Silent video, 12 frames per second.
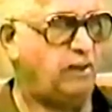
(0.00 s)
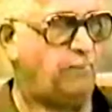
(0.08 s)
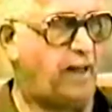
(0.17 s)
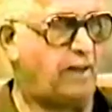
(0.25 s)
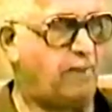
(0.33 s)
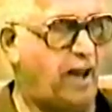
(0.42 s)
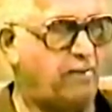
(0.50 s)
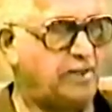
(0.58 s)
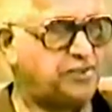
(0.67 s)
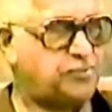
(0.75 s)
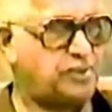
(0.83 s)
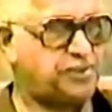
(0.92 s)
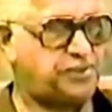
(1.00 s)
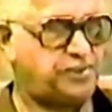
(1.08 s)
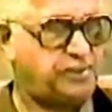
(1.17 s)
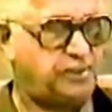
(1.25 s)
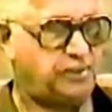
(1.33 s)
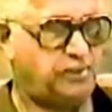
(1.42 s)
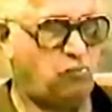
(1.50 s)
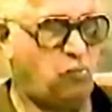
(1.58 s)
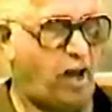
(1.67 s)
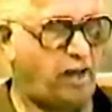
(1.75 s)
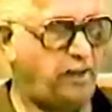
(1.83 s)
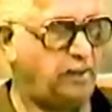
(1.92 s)
Palmares was the
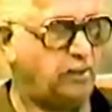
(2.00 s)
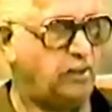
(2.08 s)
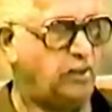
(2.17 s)
one